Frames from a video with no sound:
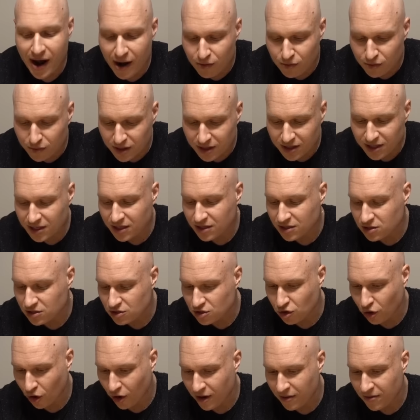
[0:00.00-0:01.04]
I really
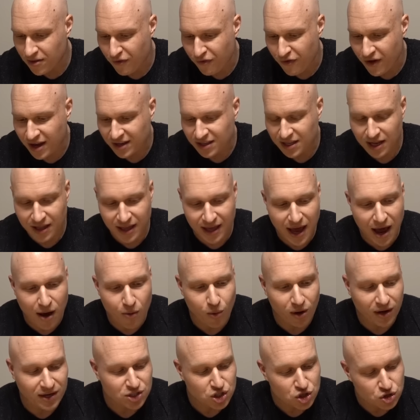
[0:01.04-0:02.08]
enjoy the fact that like I
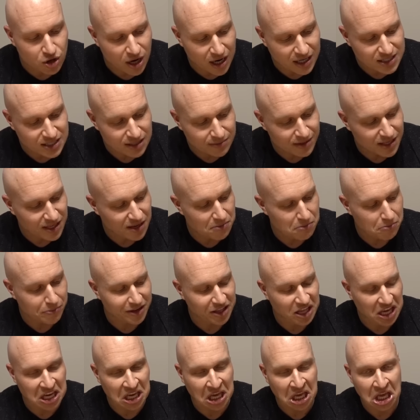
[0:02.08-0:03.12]
want to try something and be
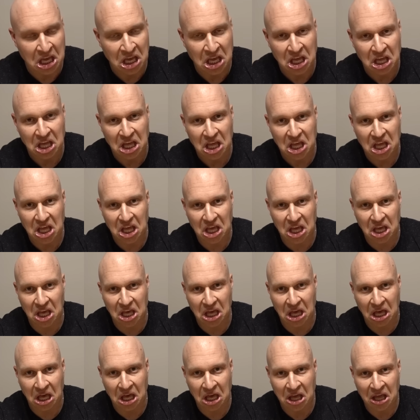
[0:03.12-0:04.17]
like,
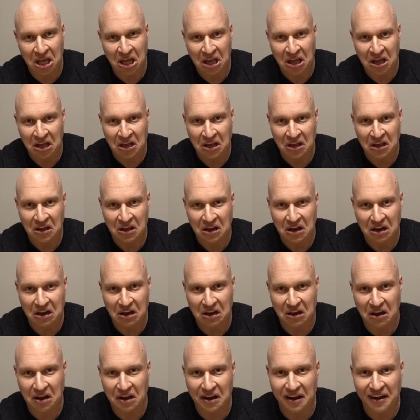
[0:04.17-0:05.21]
ugh,
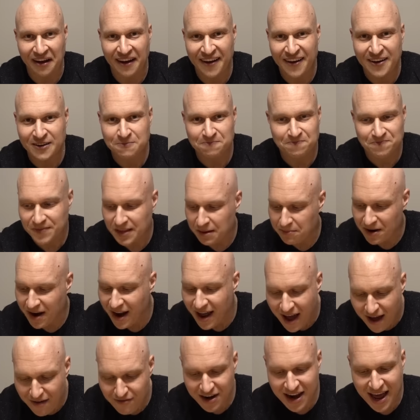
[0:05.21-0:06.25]
ugh. But I
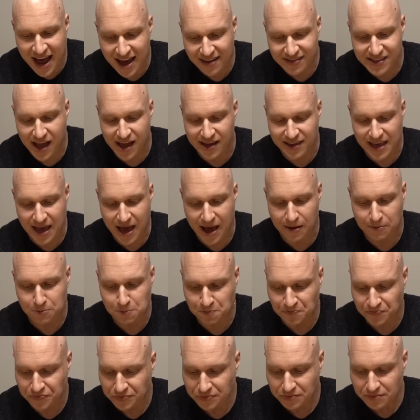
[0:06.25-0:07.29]
haven't had that
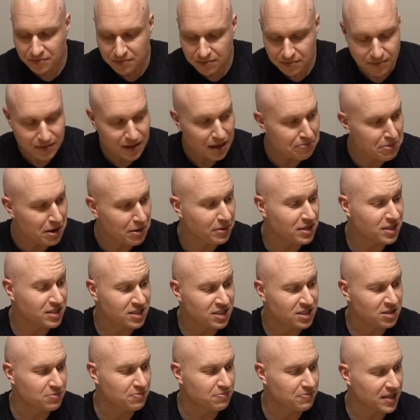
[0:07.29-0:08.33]
yet. Maybe this
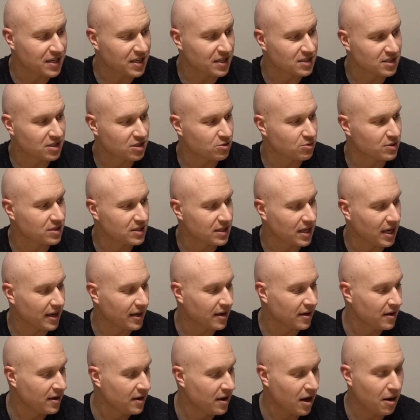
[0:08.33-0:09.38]
is because this was
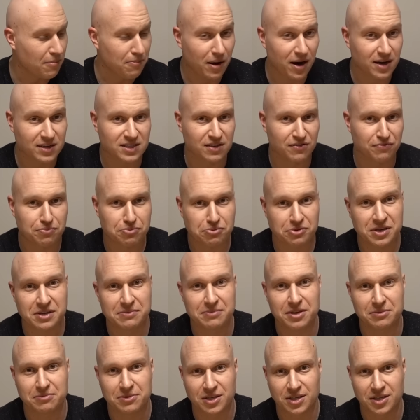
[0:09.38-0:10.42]
like a box of
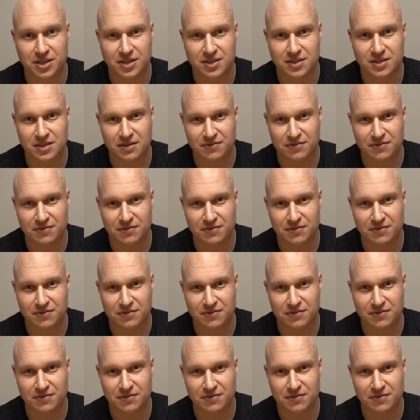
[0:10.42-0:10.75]
premium goods.